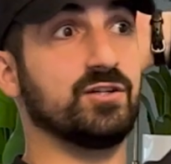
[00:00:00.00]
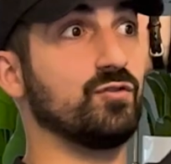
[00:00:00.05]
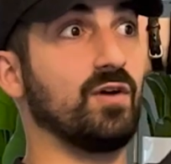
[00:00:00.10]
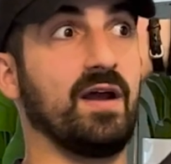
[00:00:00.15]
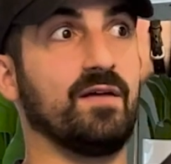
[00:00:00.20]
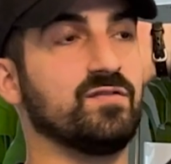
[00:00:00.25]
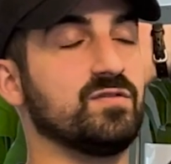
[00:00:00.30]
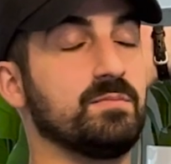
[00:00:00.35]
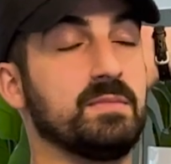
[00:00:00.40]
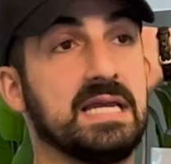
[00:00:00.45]

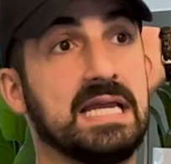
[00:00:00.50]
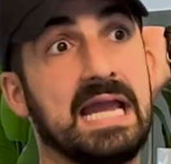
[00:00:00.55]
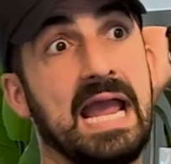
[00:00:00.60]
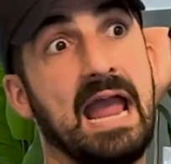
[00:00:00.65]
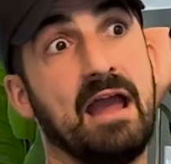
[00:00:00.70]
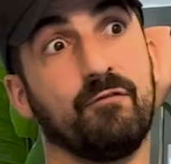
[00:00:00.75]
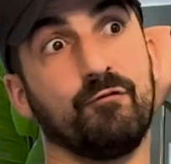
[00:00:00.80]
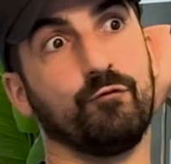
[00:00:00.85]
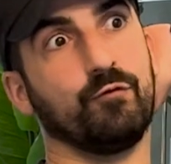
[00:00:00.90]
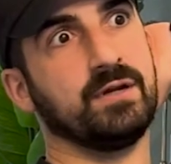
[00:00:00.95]
drives me
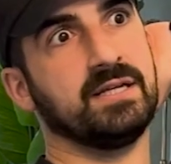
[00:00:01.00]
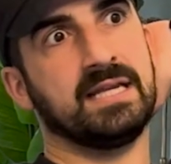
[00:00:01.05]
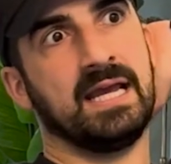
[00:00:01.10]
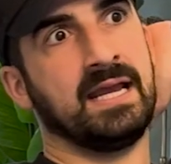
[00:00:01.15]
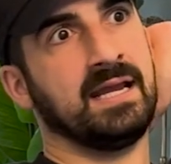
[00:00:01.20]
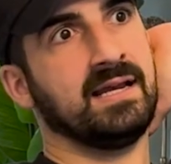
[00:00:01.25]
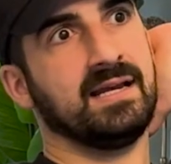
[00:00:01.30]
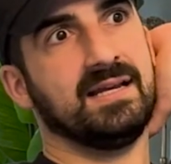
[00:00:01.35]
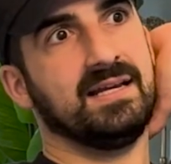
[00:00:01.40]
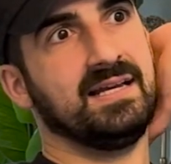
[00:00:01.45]
every
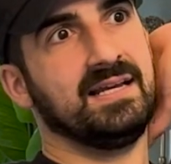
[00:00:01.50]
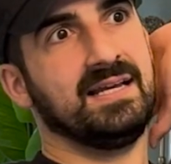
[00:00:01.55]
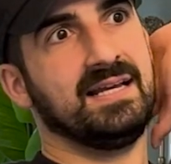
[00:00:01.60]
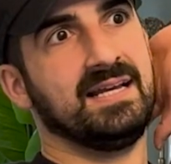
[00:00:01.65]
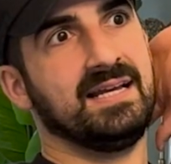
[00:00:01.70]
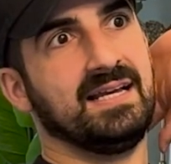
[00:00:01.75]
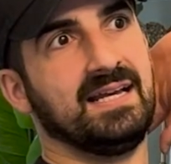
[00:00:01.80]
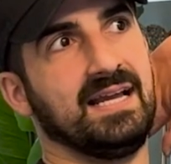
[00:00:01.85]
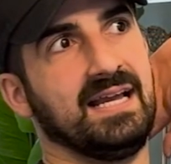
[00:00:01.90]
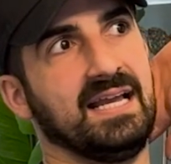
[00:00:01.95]
day.
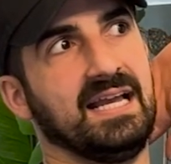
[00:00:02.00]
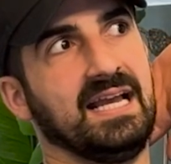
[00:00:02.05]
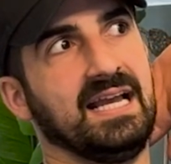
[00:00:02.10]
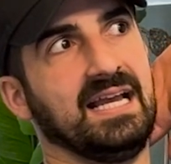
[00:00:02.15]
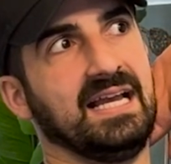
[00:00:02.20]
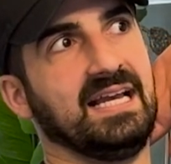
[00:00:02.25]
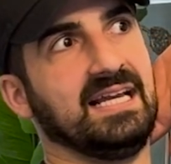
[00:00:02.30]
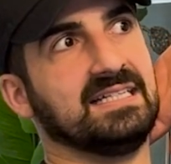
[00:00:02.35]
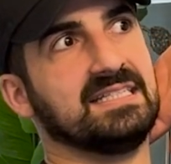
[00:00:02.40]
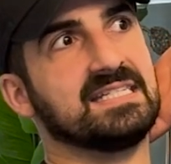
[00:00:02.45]

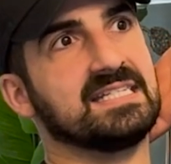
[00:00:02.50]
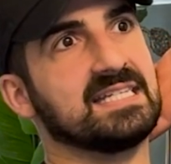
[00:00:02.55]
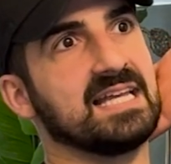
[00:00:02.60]
It